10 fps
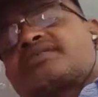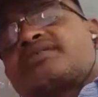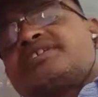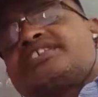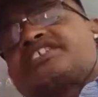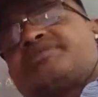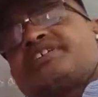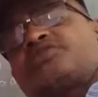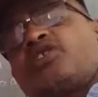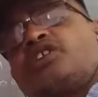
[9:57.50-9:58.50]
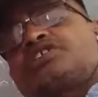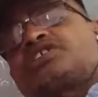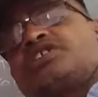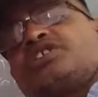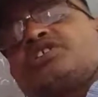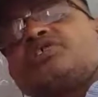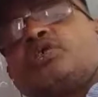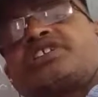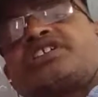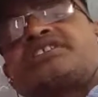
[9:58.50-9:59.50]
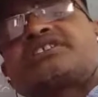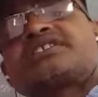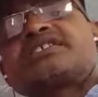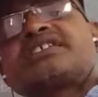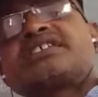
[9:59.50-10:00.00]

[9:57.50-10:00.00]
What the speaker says: In this way it was notice.